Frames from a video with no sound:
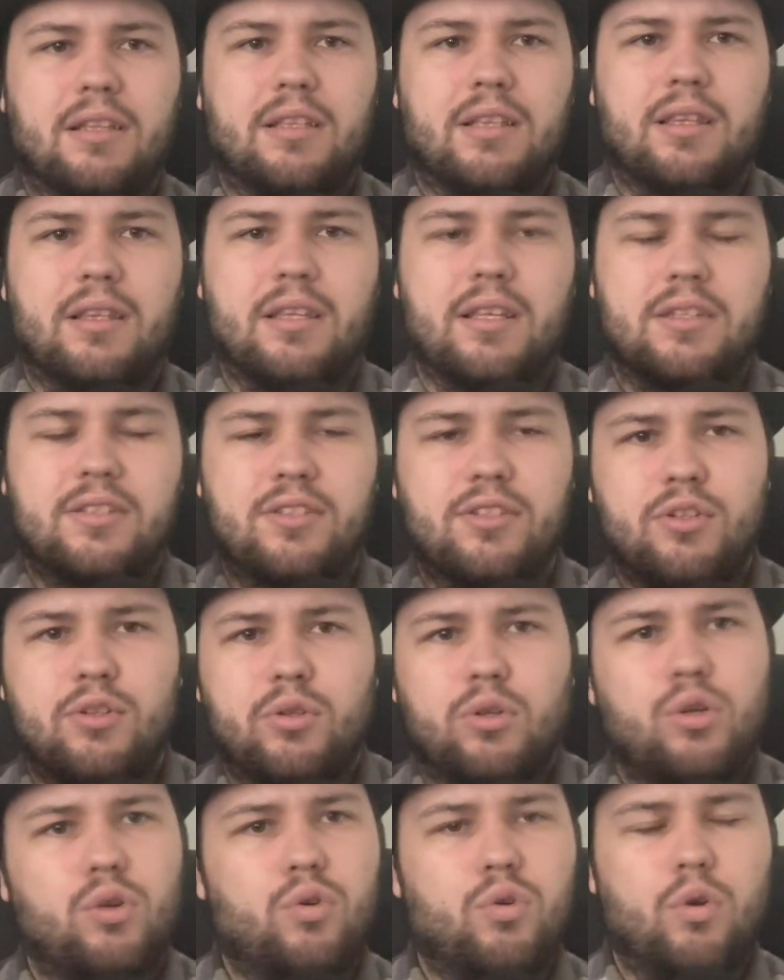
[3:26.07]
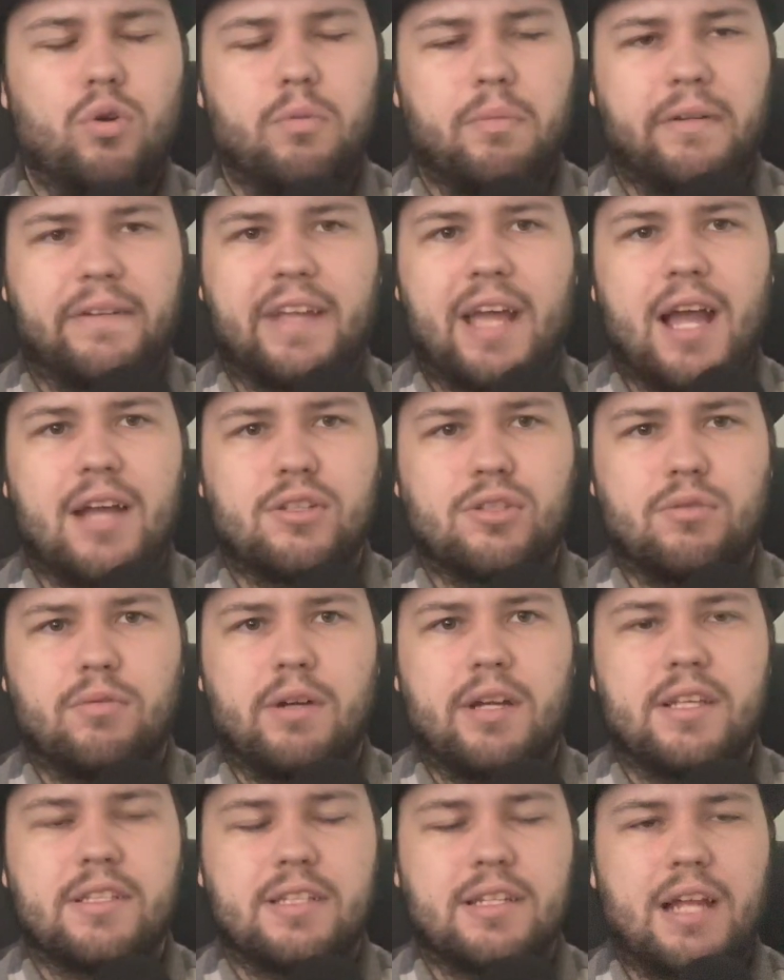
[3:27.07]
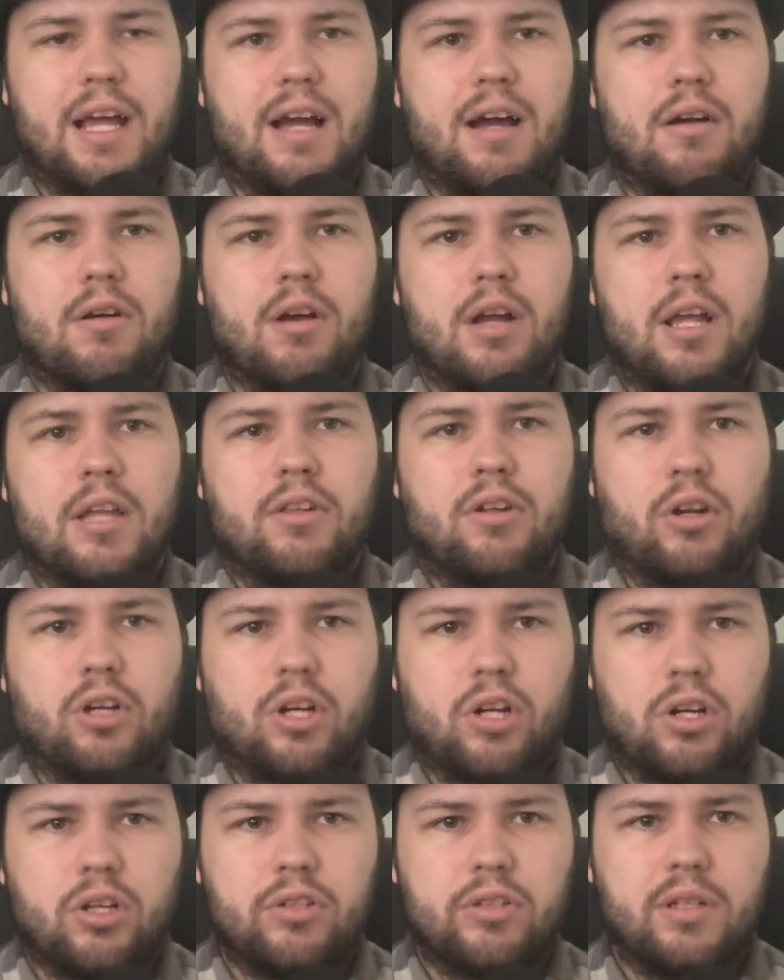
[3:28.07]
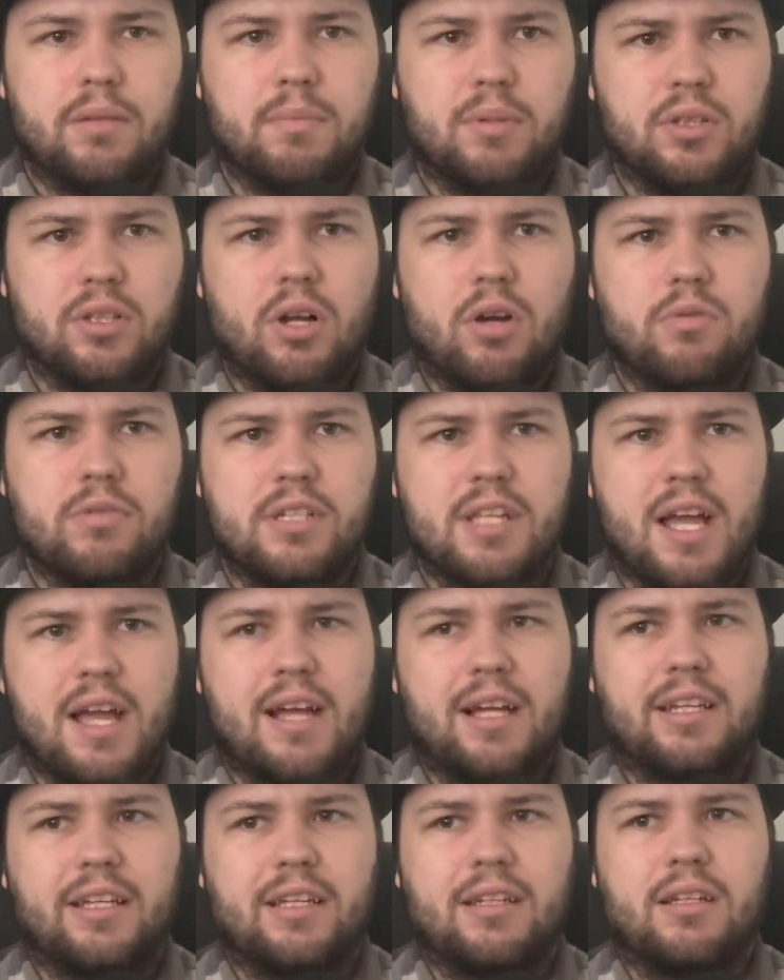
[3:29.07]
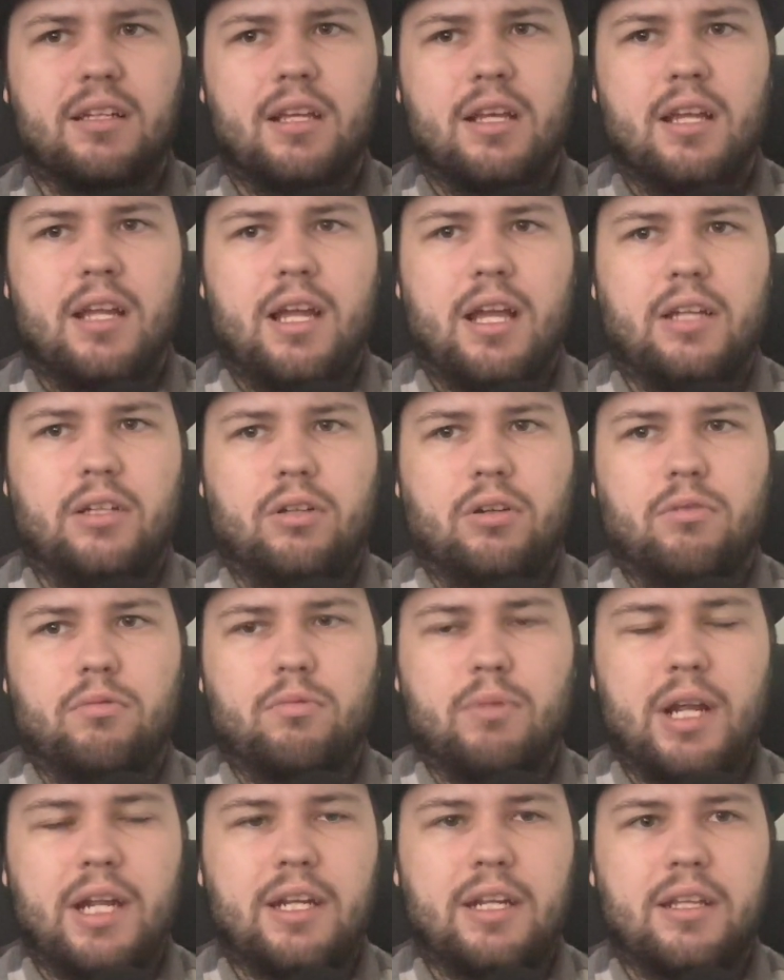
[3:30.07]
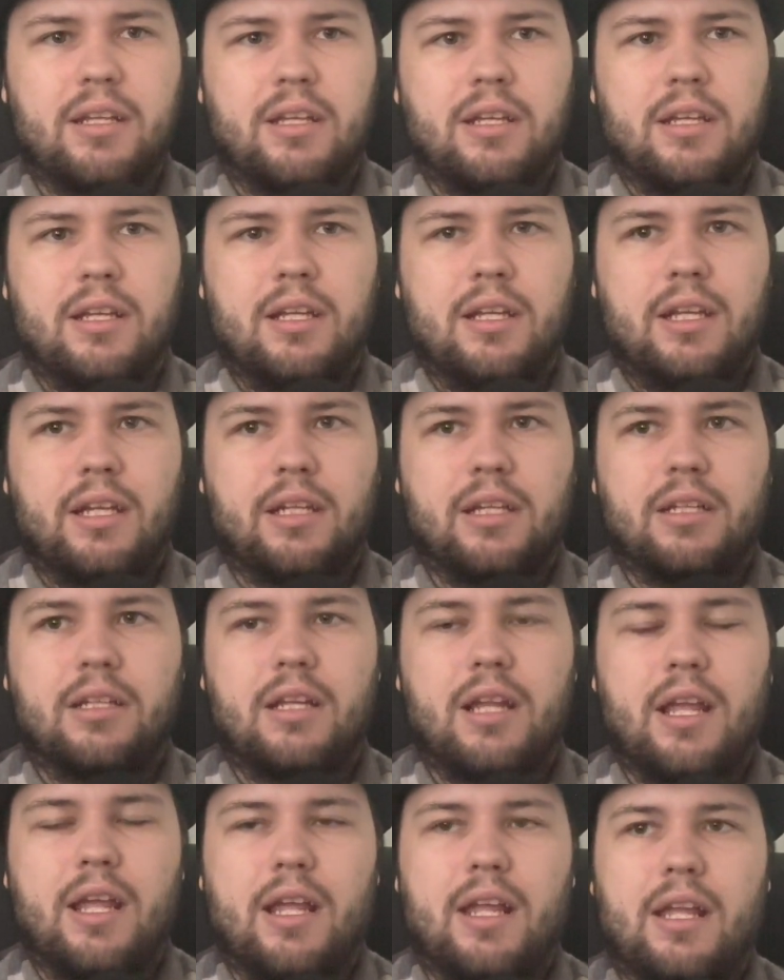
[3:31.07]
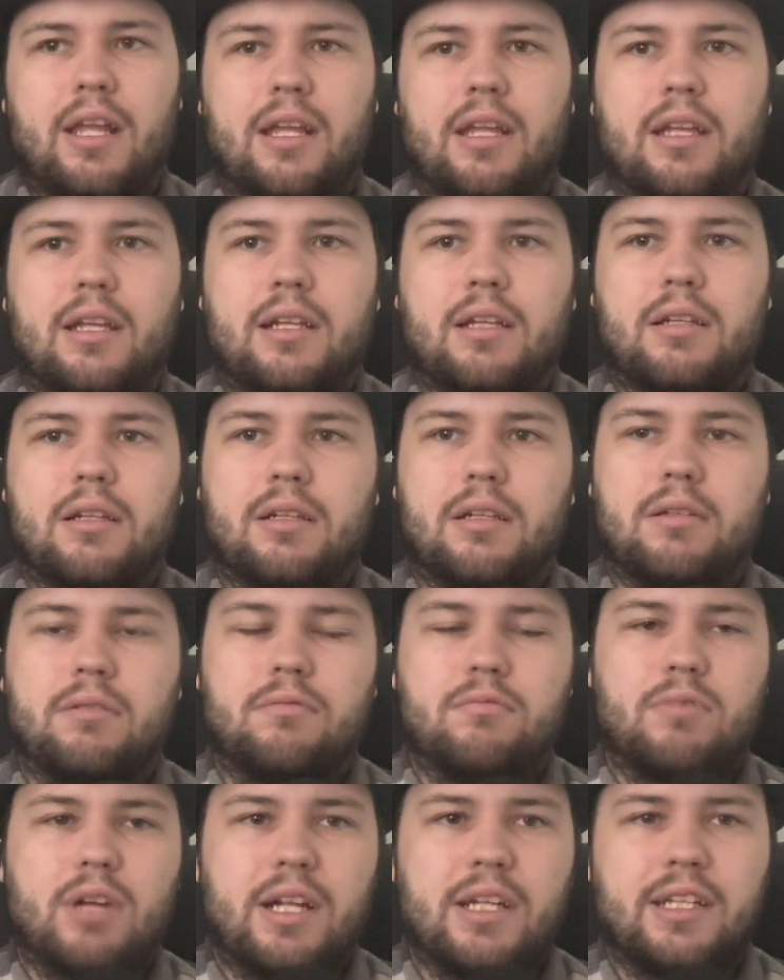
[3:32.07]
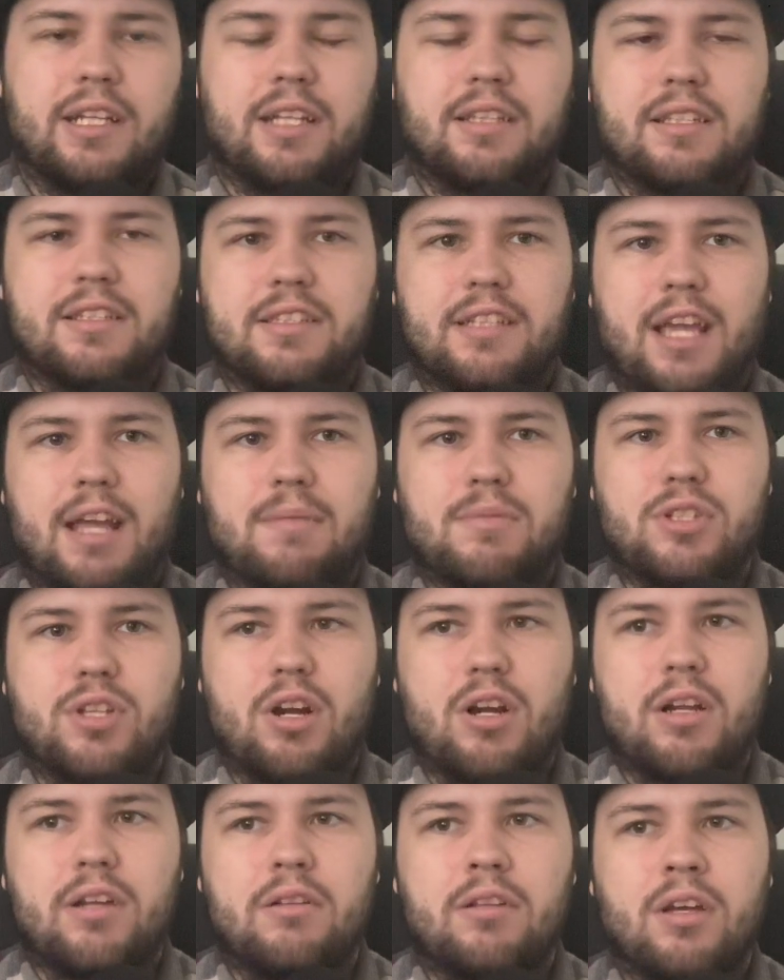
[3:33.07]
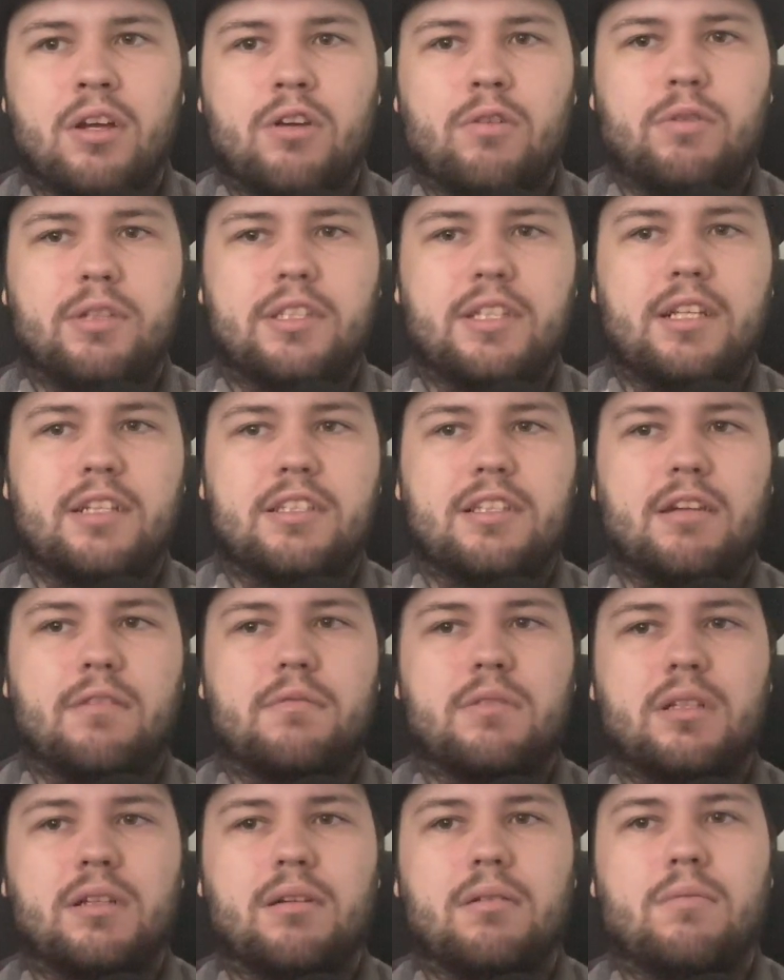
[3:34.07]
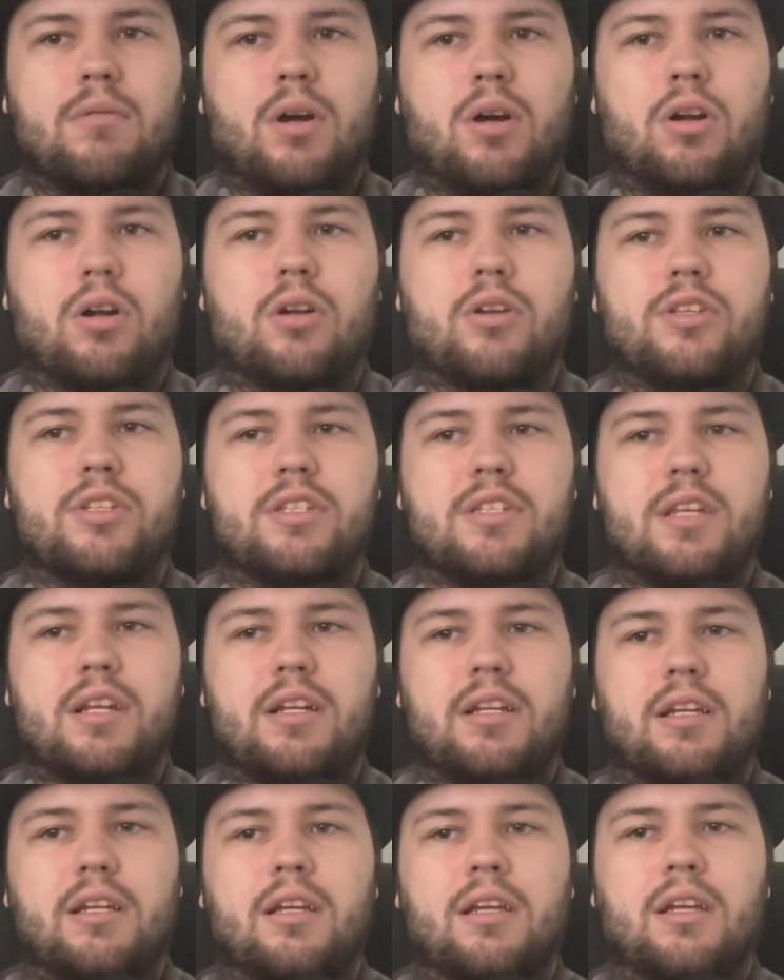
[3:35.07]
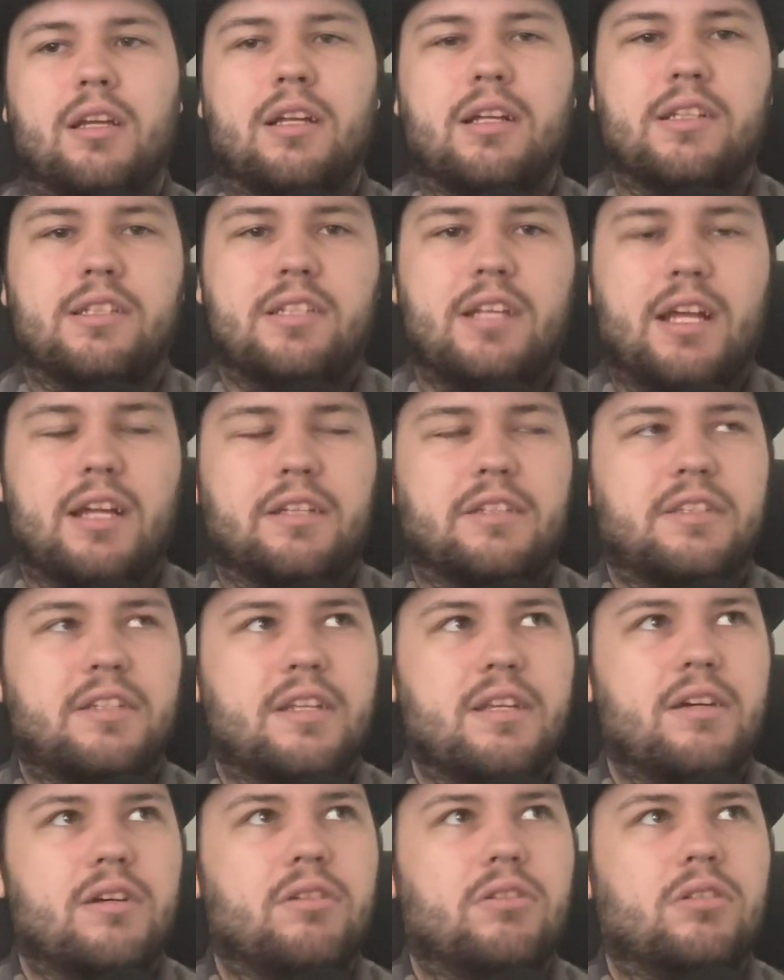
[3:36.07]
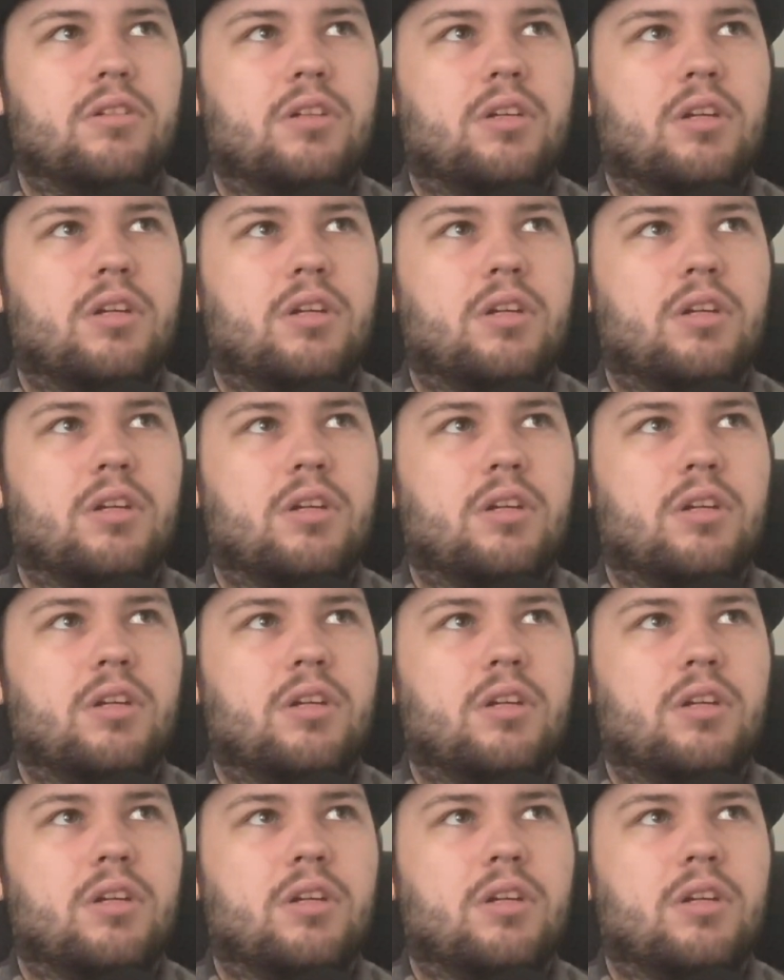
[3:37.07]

this new group of castaways and how they're currently below deck and are waiting and ready to get this game started, we see some of them are sitting and staying still.